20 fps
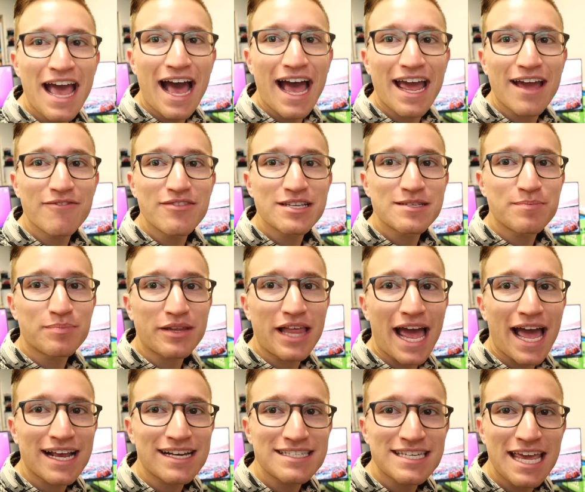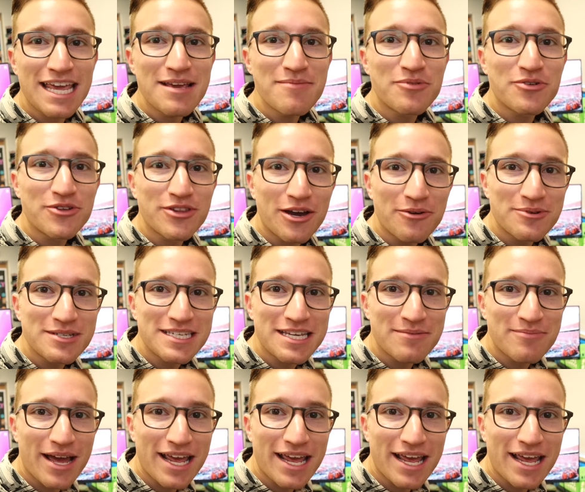I have this black table that was in